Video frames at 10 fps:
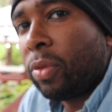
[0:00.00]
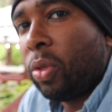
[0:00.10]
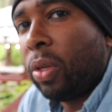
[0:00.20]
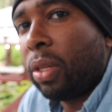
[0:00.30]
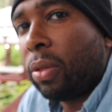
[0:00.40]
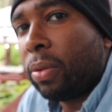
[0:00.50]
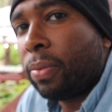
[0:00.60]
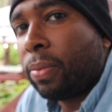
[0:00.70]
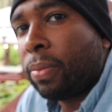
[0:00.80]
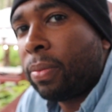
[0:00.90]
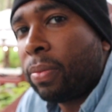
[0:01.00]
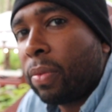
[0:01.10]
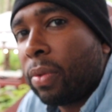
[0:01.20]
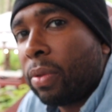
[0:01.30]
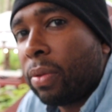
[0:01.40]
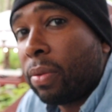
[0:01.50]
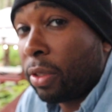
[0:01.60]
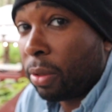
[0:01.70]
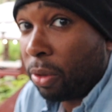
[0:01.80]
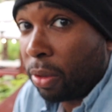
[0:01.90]
do a little
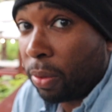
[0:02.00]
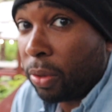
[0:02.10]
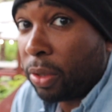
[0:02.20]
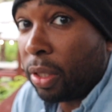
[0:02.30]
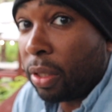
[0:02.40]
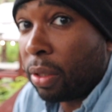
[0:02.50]
s'more roasting